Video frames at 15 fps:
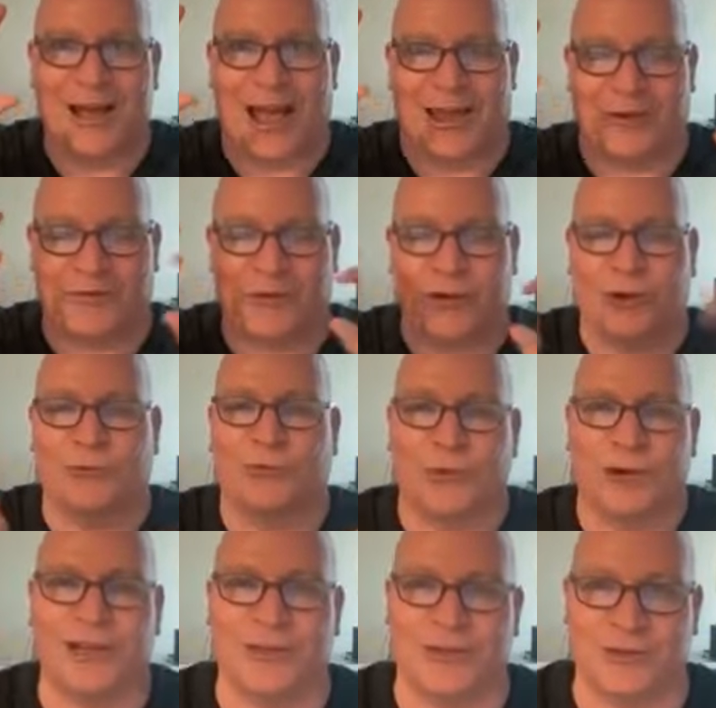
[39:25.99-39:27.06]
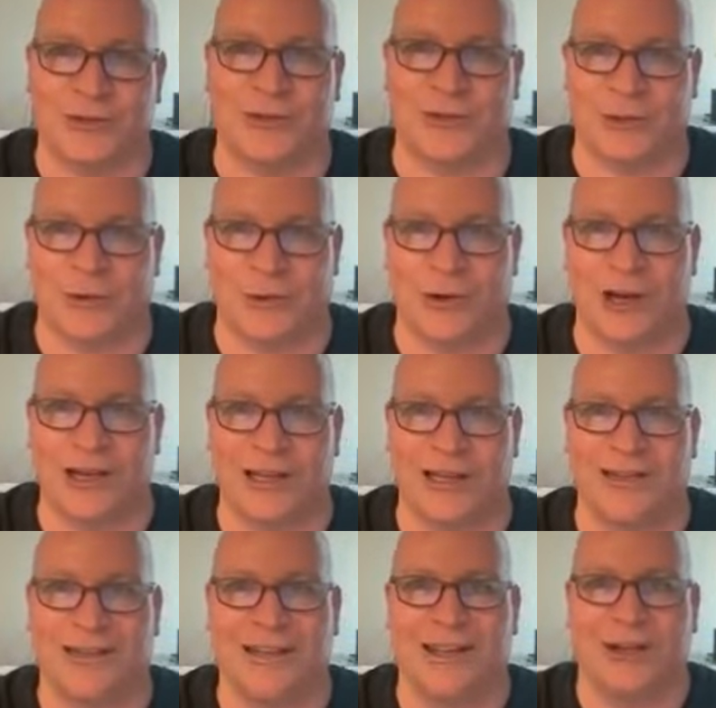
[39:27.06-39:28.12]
And if you don't mm-hmm. read the story,